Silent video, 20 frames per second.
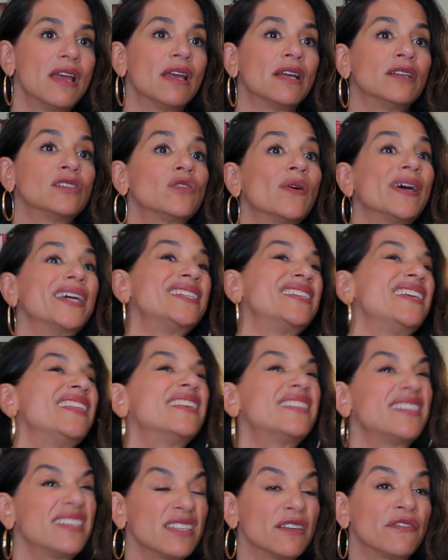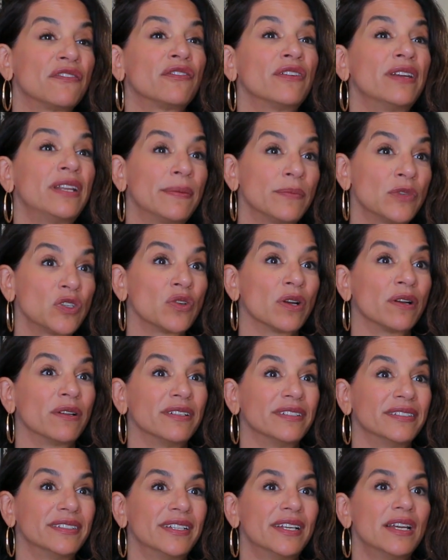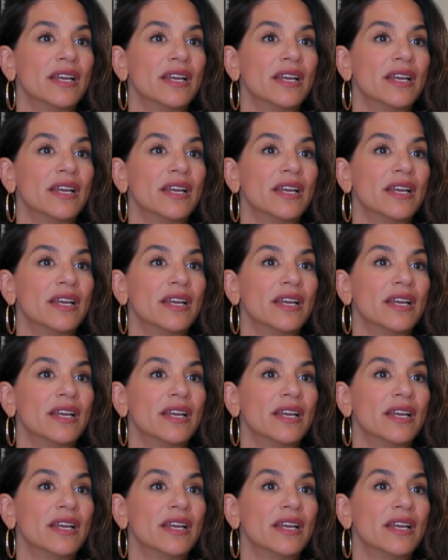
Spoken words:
And so I see this as a freedom struggle.